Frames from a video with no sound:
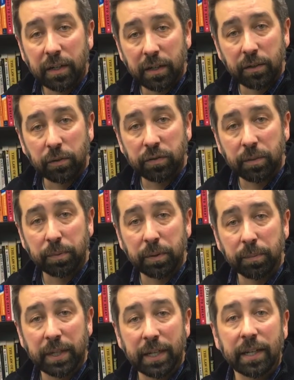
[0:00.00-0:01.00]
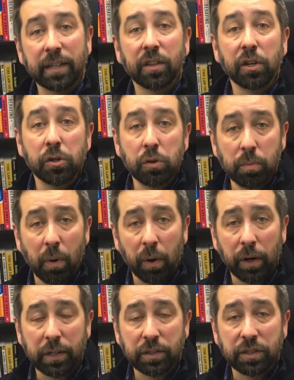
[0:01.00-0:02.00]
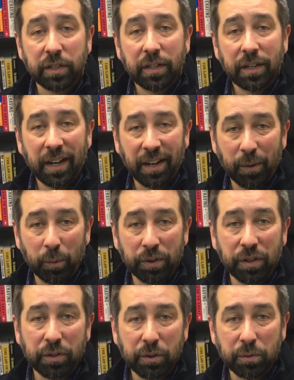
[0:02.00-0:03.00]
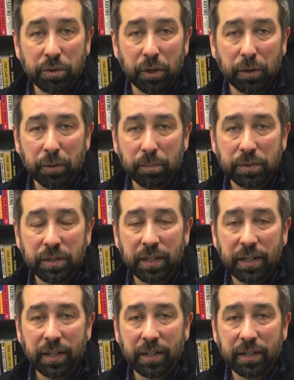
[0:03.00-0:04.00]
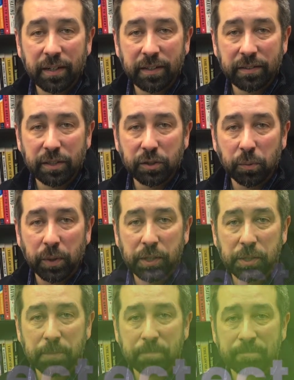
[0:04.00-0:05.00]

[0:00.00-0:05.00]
you'll simply be getting the new mortgage with the new terms and situation.